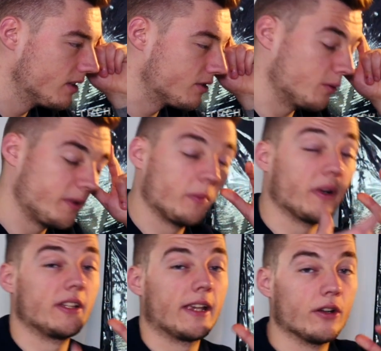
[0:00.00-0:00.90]
So all being
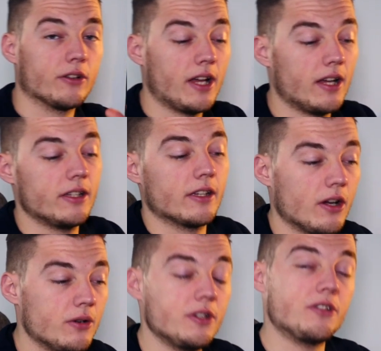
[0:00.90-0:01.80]
well, you get all that, you
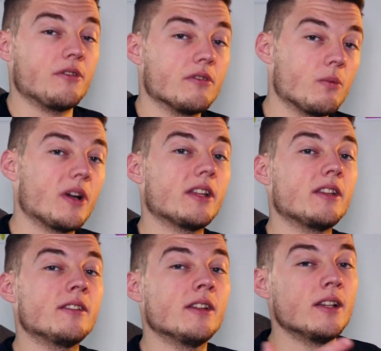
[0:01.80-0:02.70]
go, you shoot the
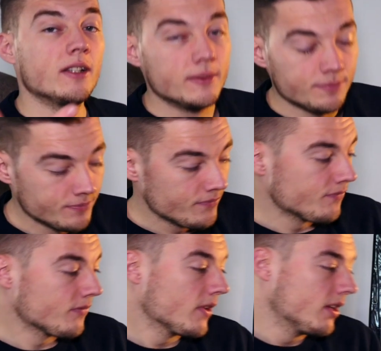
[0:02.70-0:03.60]
wedding,
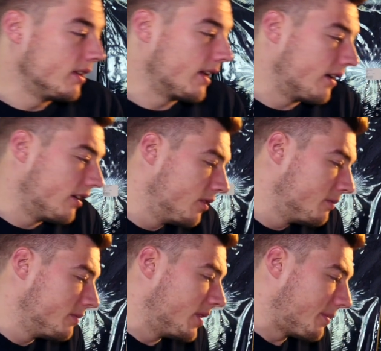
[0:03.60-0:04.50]
you get
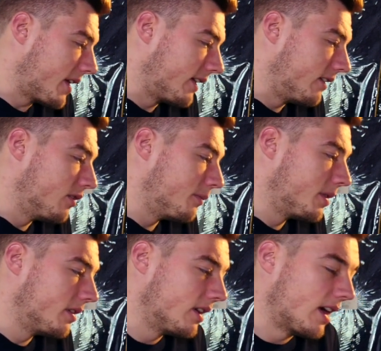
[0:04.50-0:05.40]
home, you back it up.
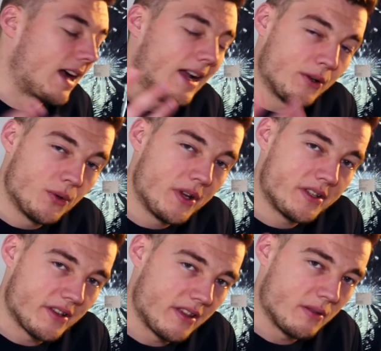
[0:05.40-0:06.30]
I
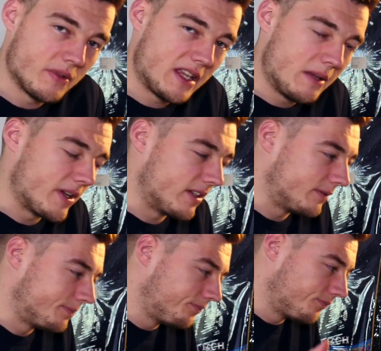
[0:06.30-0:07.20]
always send them an
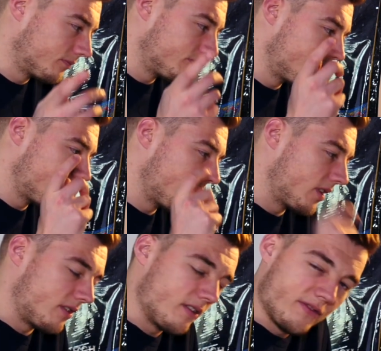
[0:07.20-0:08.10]
email
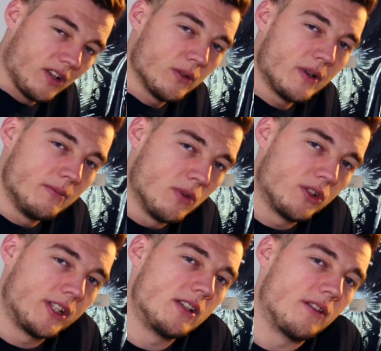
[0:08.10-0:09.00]
the following
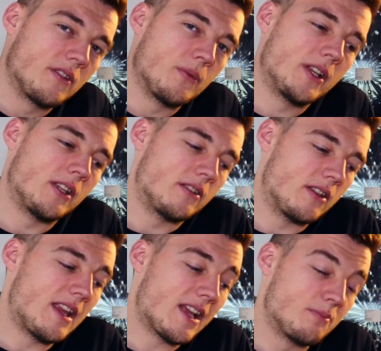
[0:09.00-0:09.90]
morning of the wedding,
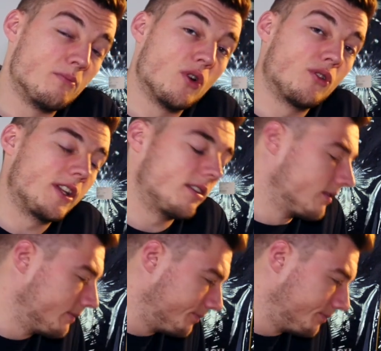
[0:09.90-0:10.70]
the next morning.